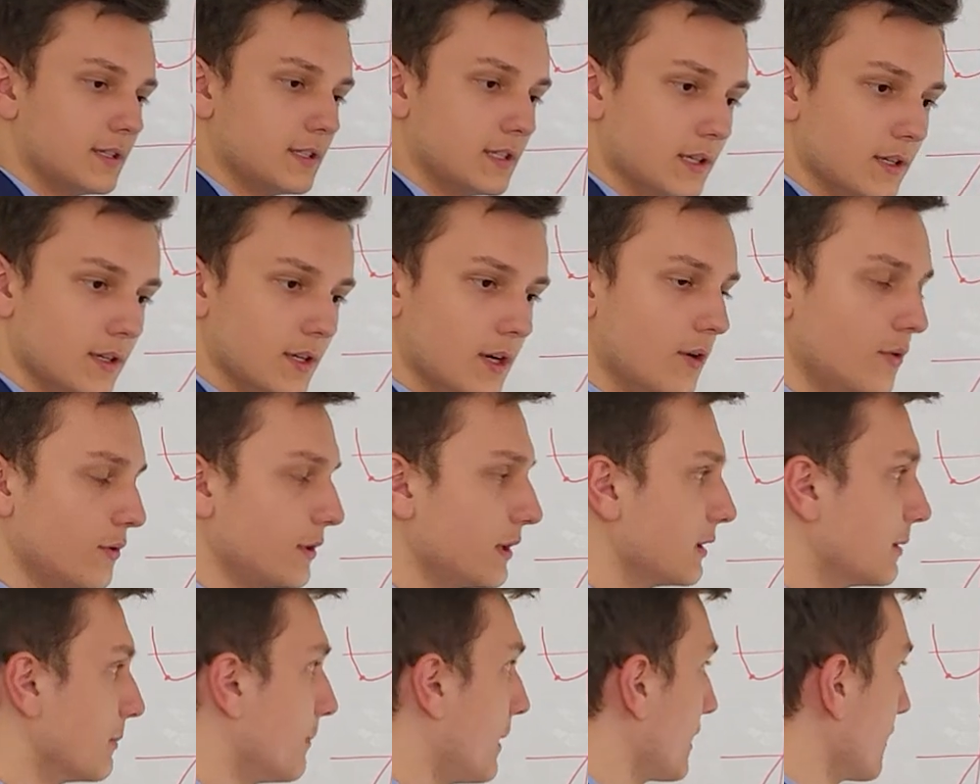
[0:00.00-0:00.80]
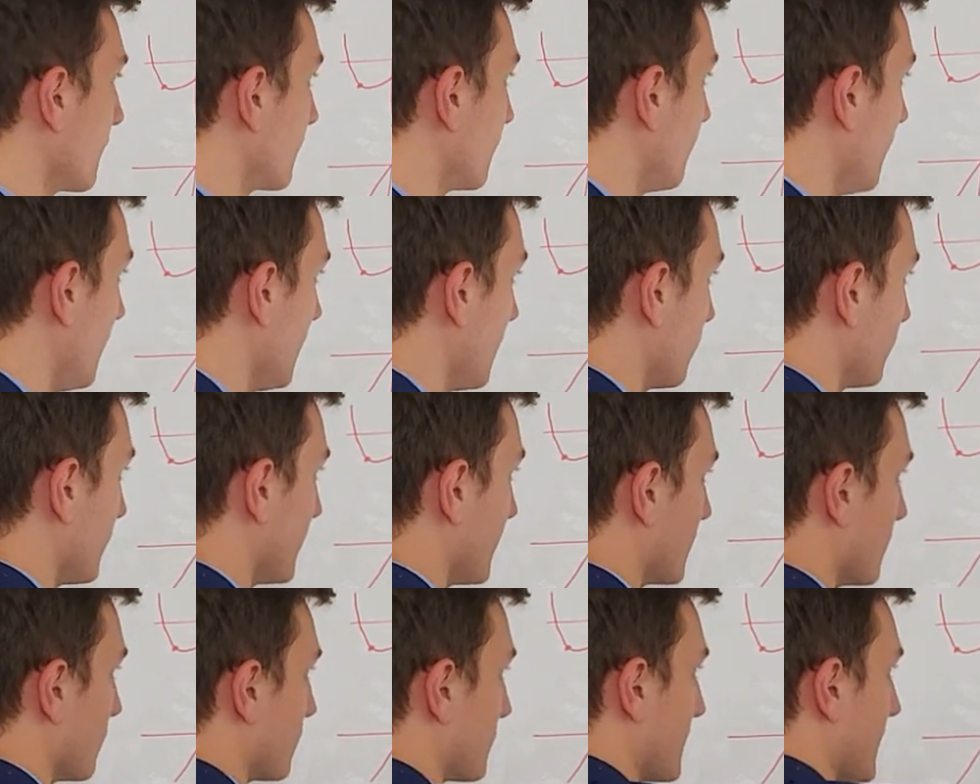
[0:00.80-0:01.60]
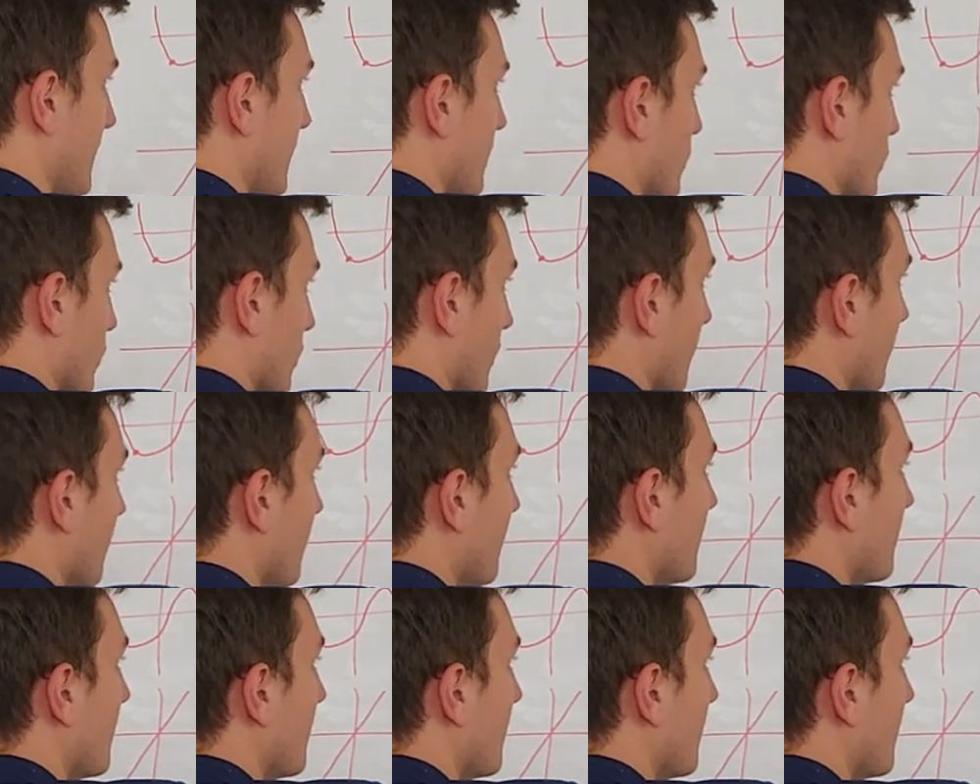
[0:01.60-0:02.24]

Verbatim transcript: denoted by the following notation,